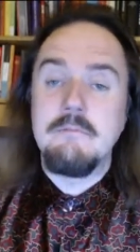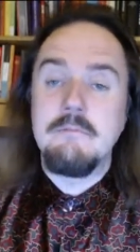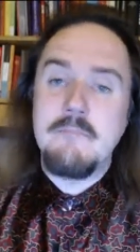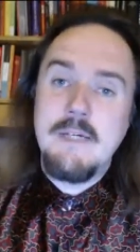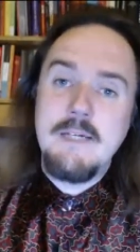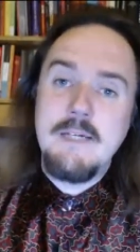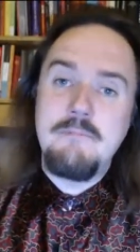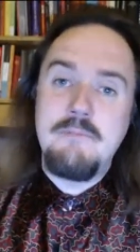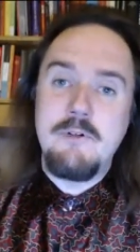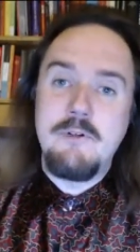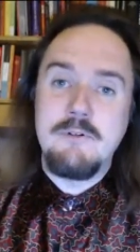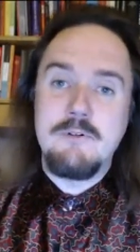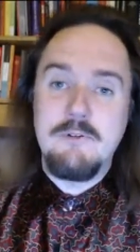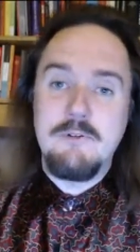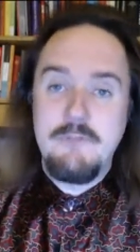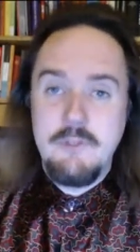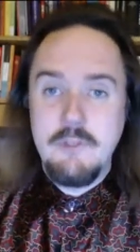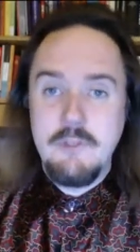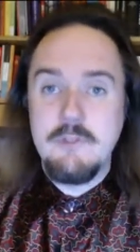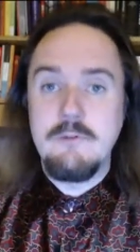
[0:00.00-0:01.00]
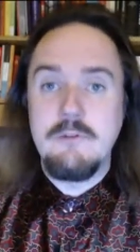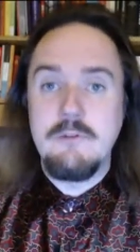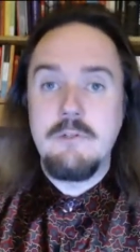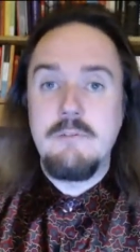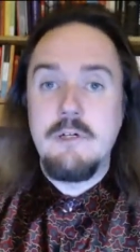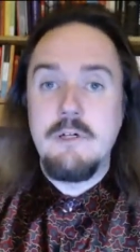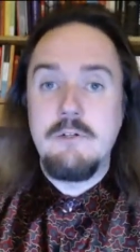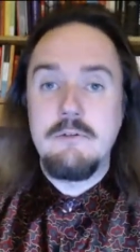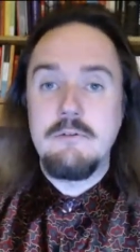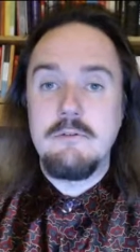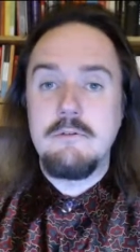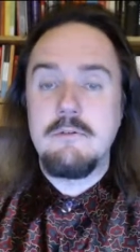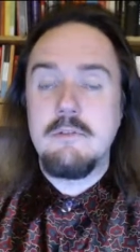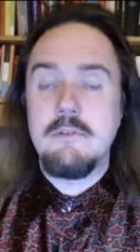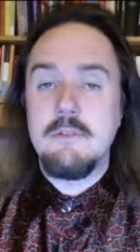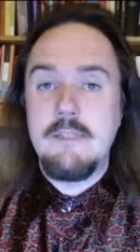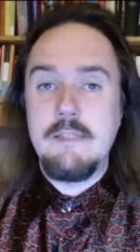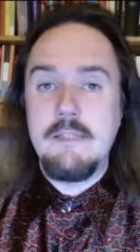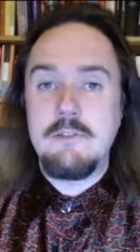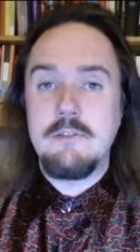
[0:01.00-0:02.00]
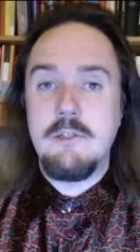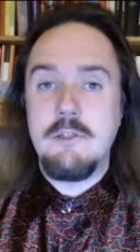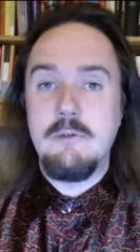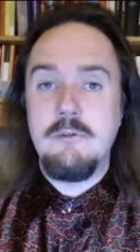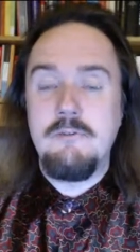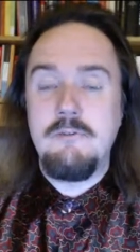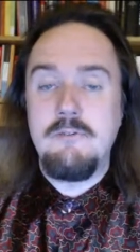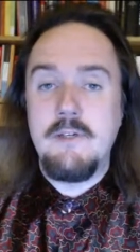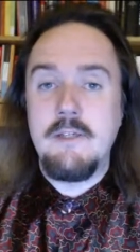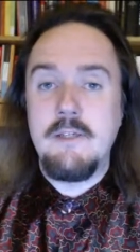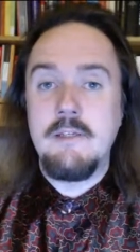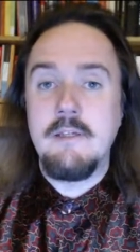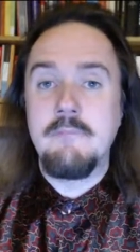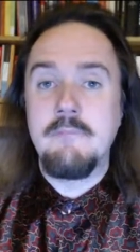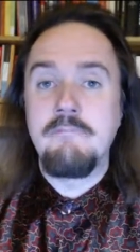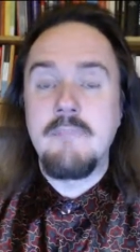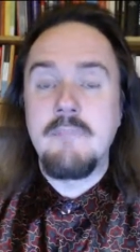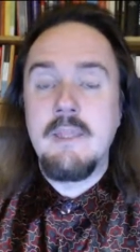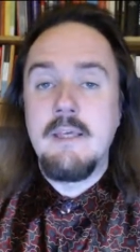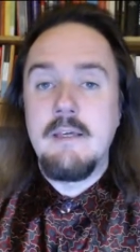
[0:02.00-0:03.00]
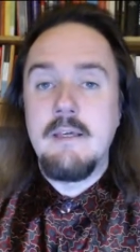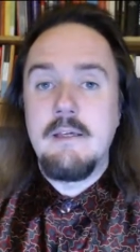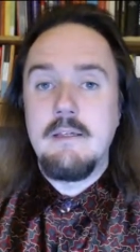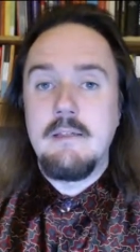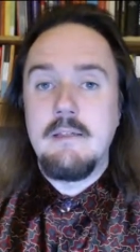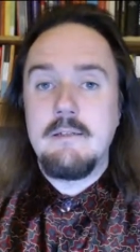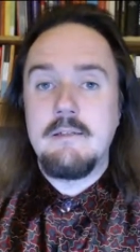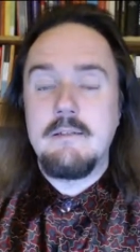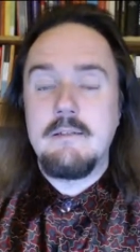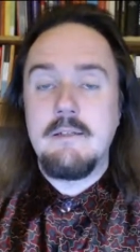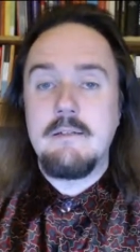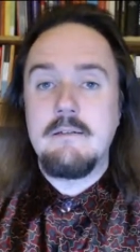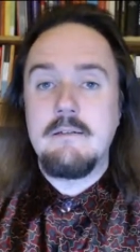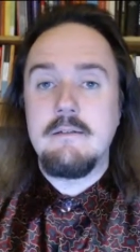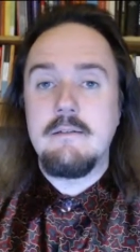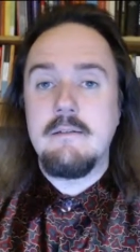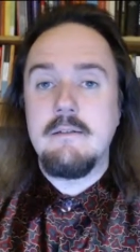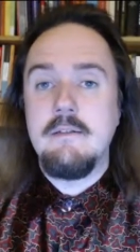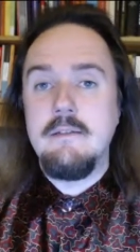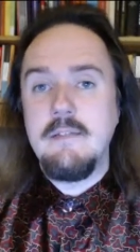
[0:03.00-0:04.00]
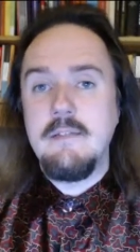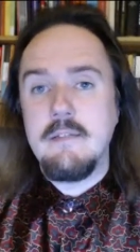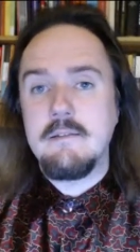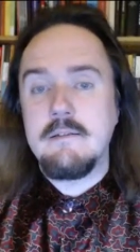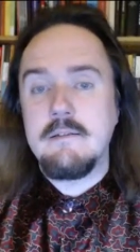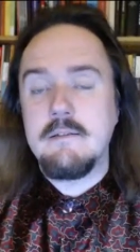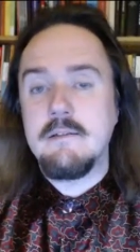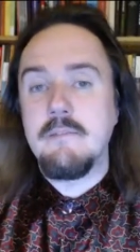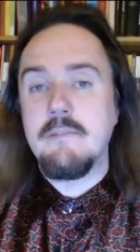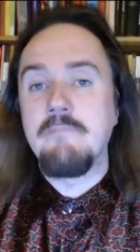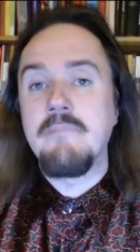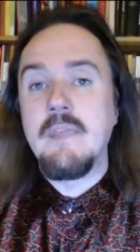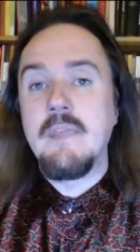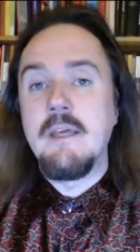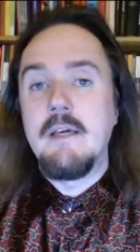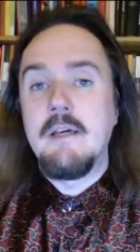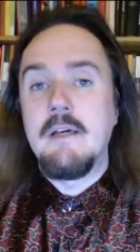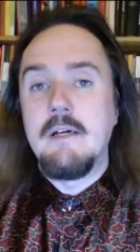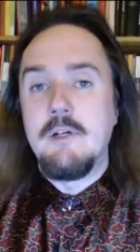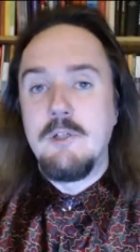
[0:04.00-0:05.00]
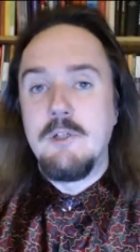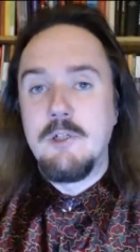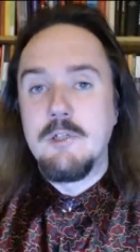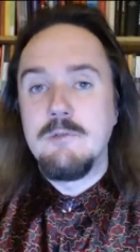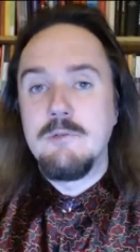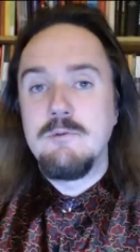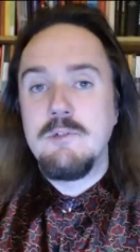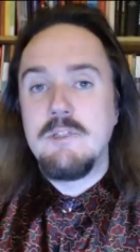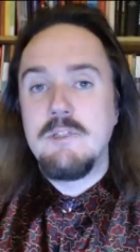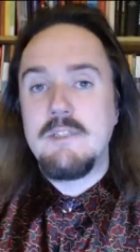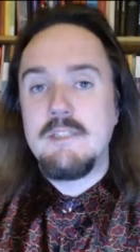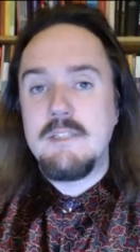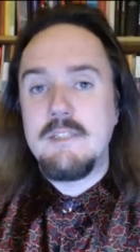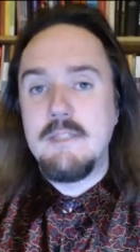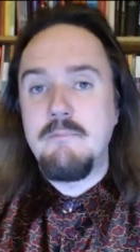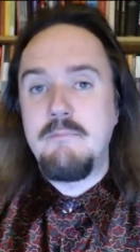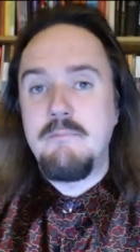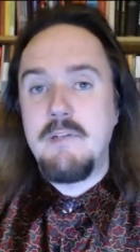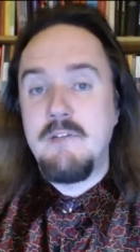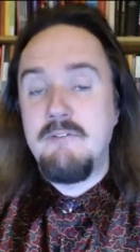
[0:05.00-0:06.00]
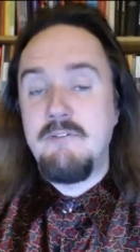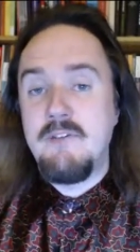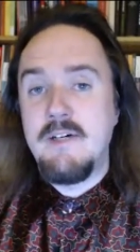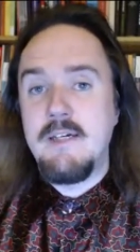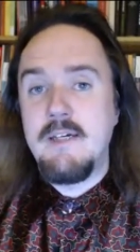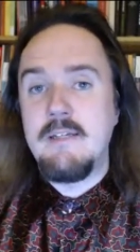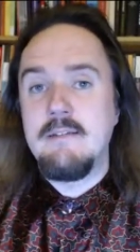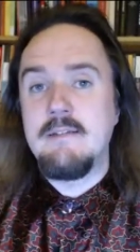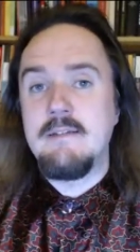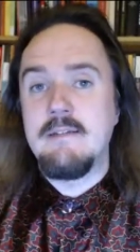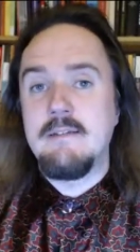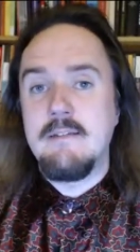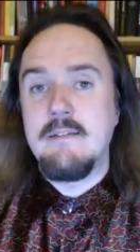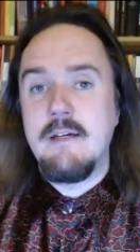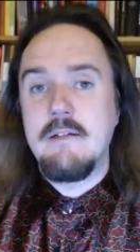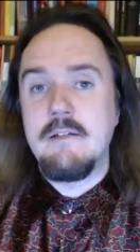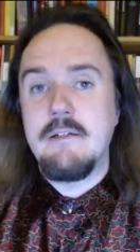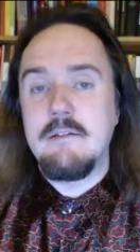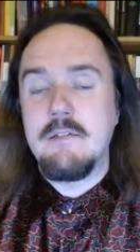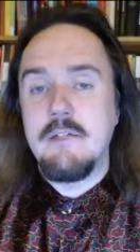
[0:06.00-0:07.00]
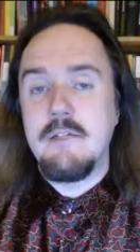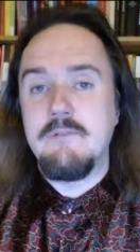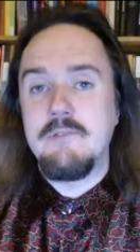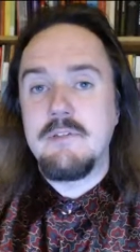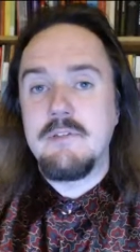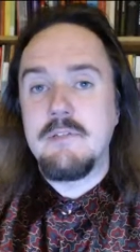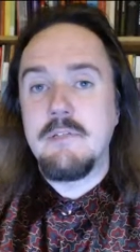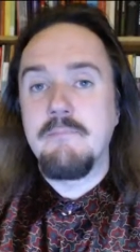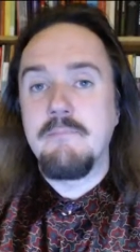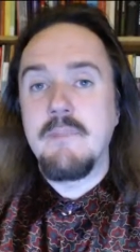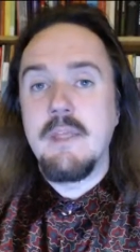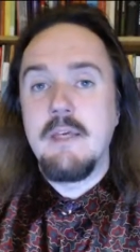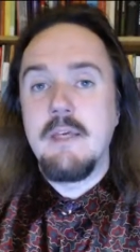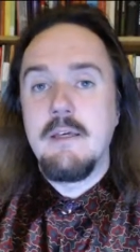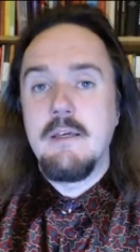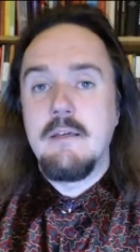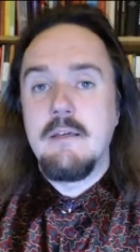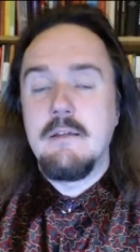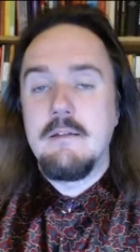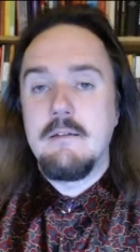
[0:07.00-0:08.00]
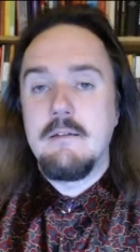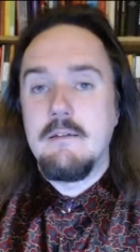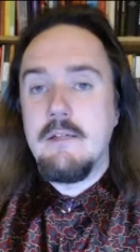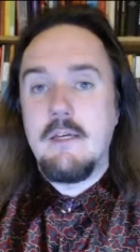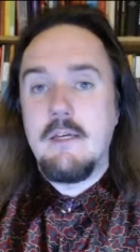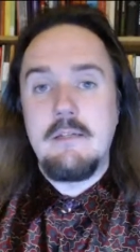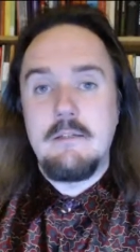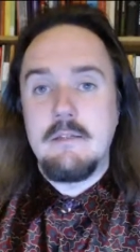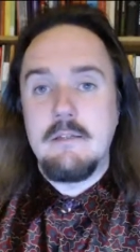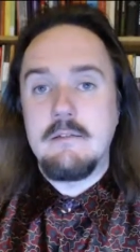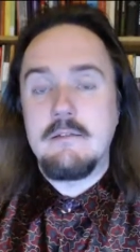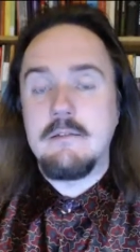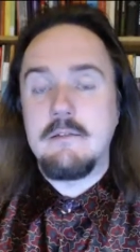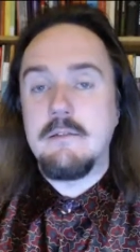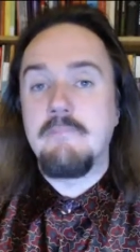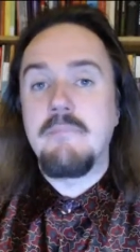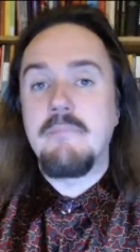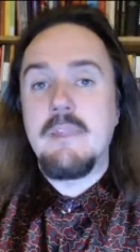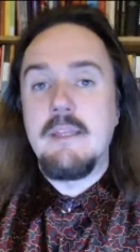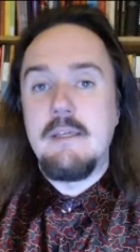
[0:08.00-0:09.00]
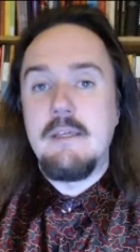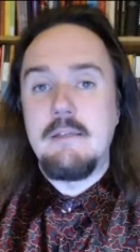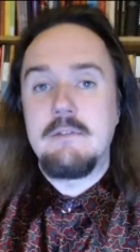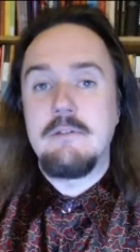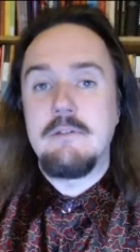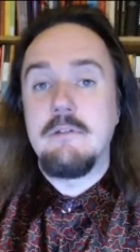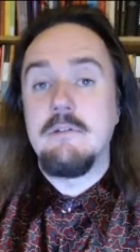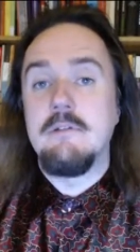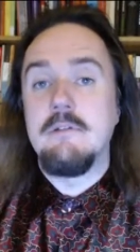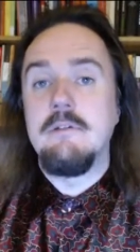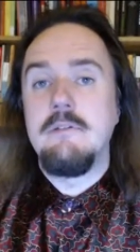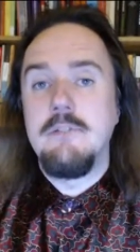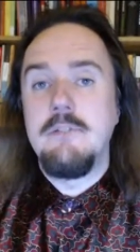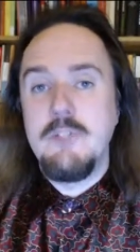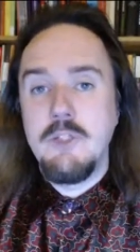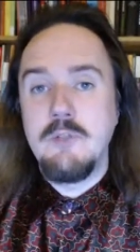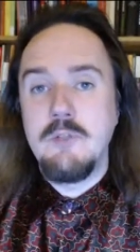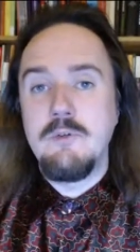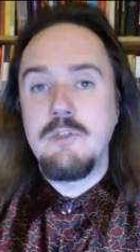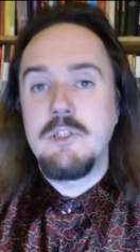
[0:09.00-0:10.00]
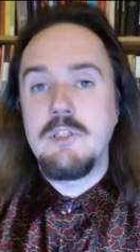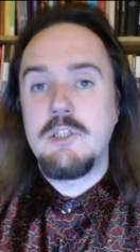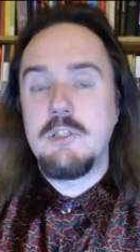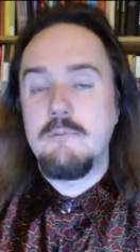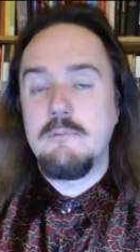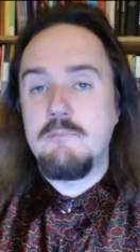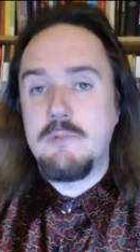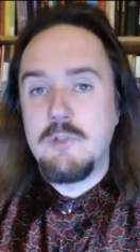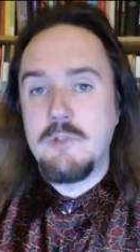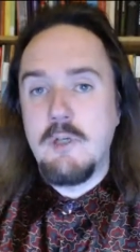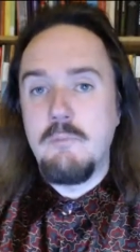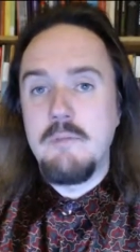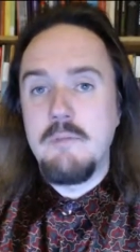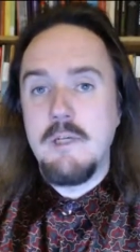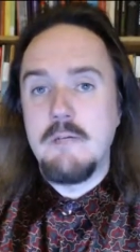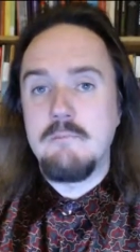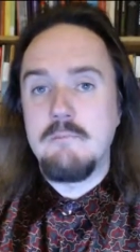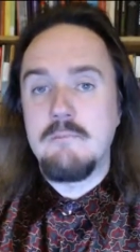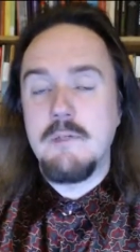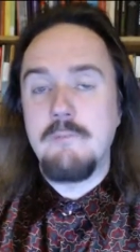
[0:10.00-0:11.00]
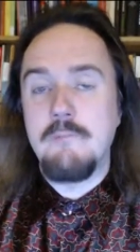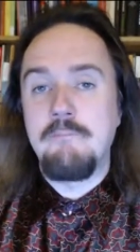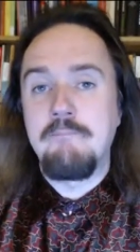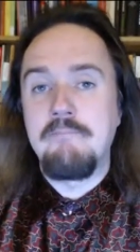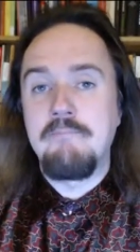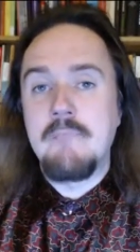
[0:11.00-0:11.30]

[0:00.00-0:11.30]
My point of view about this whole thing is that yes, oversimplified narratives like this is a huge problem.